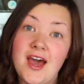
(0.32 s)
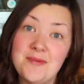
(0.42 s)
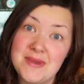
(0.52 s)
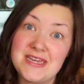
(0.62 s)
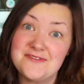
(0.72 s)
I
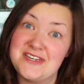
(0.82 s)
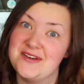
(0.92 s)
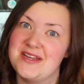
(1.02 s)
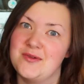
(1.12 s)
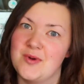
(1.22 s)
made a
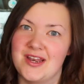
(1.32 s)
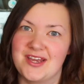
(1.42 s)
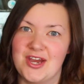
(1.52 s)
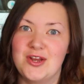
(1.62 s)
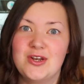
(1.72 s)
video a little while
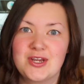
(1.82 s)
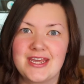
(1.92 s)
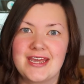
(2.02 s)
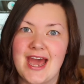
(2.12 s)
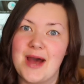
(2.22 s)
ago
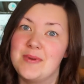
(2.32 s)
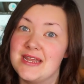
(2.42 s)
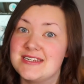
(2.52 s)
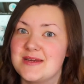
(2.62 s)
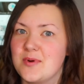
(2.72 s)
looking at
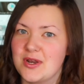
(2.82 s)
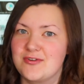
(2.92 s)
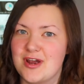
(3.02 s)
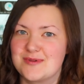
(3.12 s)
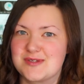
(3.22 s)
blending
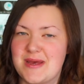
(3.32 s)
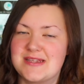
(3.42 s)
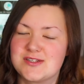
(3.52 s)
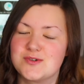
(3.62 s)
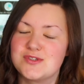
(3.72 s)
polychromos
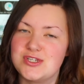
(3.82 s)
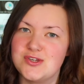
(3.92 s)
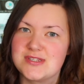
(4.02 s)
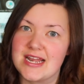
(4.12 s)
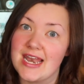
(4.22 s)
pencils
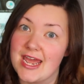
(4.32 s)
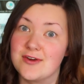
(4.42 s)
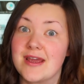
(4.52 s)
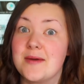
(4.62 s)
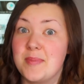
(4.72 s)
using
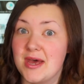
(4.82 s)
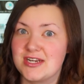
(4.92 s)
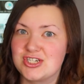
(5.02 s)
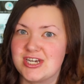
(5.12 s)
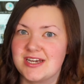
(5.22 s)
layering and
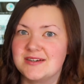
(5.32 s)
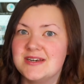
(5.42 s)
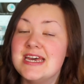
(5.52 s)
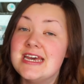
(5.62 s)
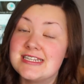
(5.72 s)
burnishing.
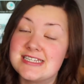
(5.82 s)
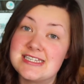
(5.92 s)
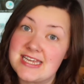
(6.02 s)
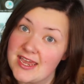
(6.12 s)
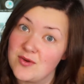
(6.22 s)

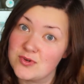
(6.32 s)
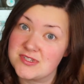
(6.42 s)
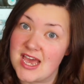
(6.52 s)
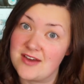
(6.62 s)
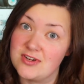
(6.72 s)
Today I want
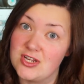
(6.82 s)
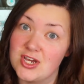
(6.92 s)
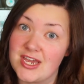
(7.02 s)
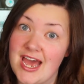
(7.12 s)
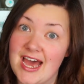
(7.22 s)
to have a
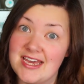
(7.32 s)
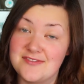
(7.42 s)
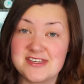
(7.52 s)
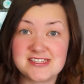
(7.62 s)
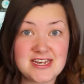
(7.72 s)
look at
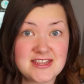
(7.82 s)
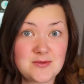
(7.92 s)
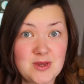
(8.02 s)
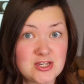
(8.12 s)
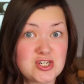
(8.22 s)
if there's anything
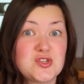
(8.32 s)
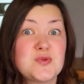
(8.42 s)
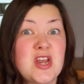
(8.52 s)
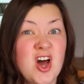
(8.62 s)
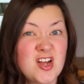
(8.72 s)
we can do
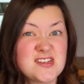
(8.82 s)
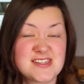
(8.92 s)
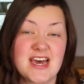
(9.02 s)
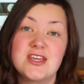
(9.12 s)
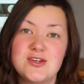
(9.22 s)
to enhance that